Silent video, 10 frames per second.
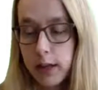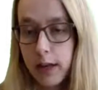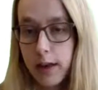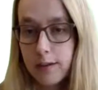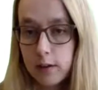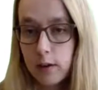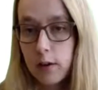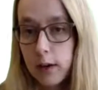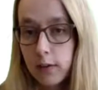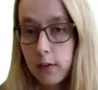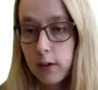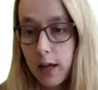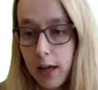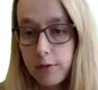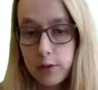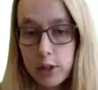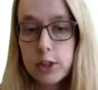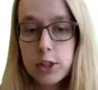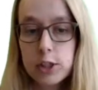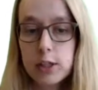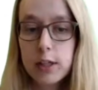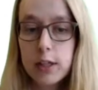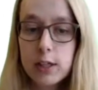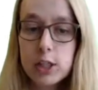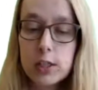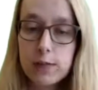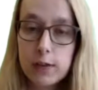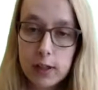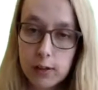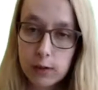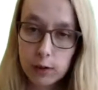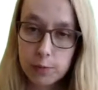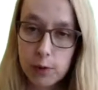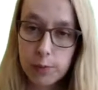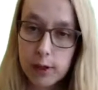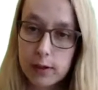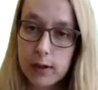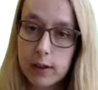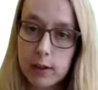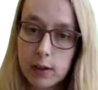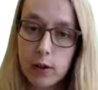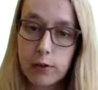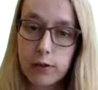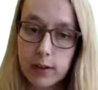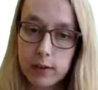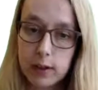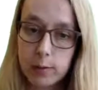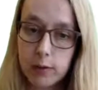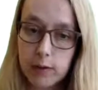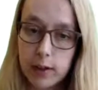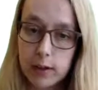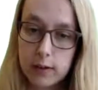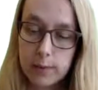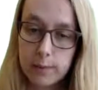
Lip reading: as long as on average they achieve an in-stock probability of 70%.